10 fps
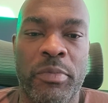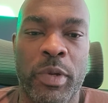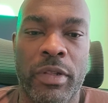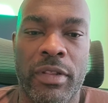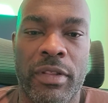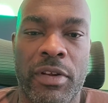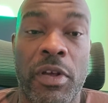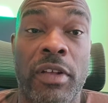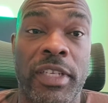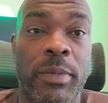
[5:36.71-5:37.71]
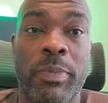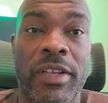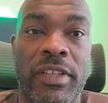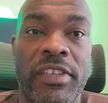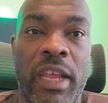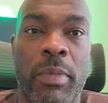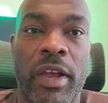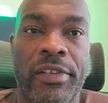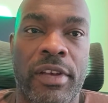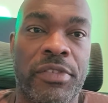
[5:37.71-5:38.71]
but they're all just basically
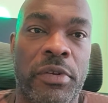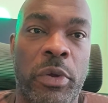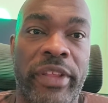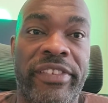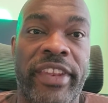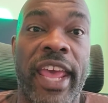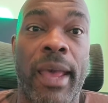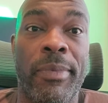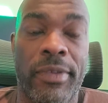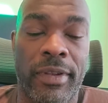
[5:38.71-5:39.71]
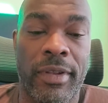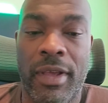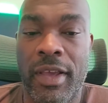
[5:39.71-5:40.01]
stabilizers, also known as stabs in